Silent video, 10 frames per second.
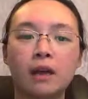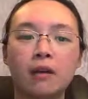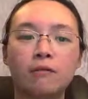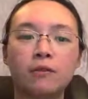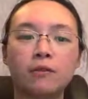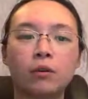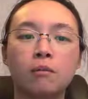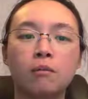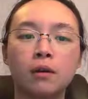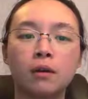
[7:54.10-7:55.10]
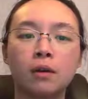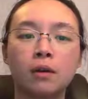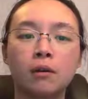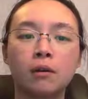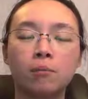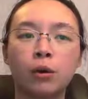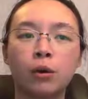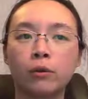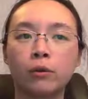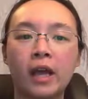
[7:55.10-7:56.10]
your
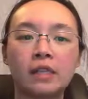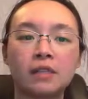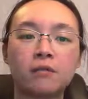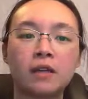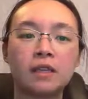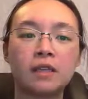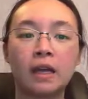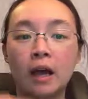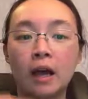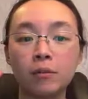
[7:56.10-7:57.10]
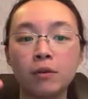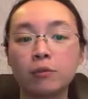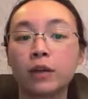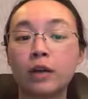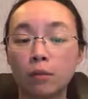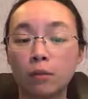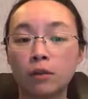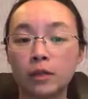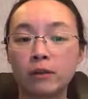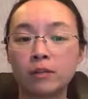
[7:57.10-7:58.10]
polar heads facing up for a
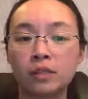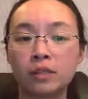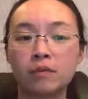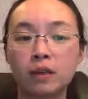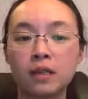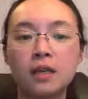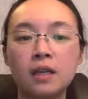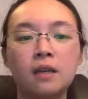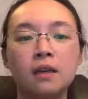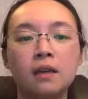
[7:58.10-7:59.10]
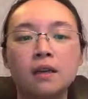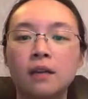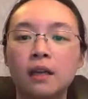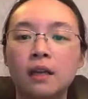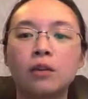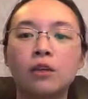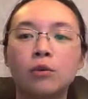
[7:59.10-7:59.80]
monolayer specifically, then you would